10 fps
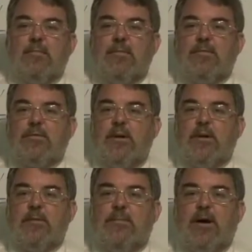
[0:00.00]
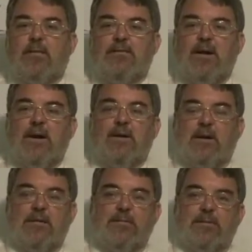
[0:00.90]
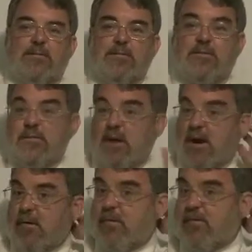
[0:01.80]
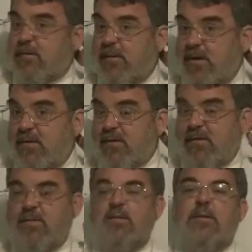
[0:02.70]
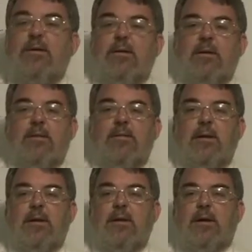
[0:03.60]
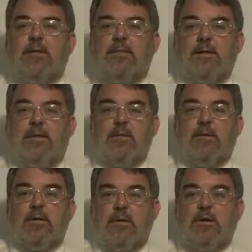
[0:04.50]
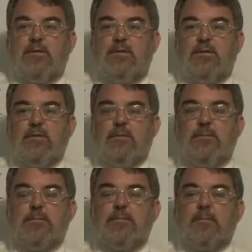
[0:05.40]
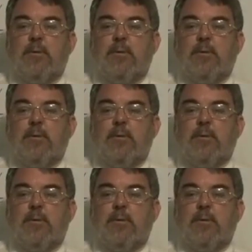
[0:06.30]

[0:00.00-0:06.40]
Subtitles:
But if you're talking about fat content versus calories in pizzas, then I think you would need to